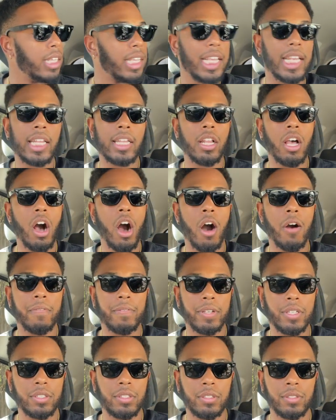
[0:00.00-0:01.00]
In the
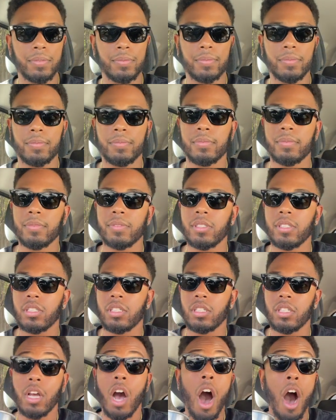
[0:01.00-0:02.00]
office,
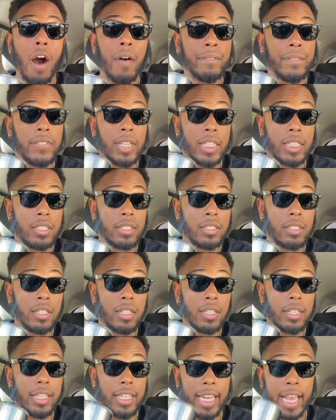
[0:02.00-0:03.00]
office
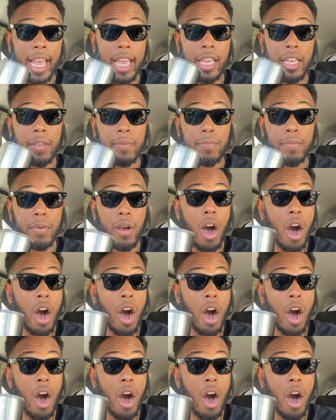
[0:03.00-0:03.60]
game,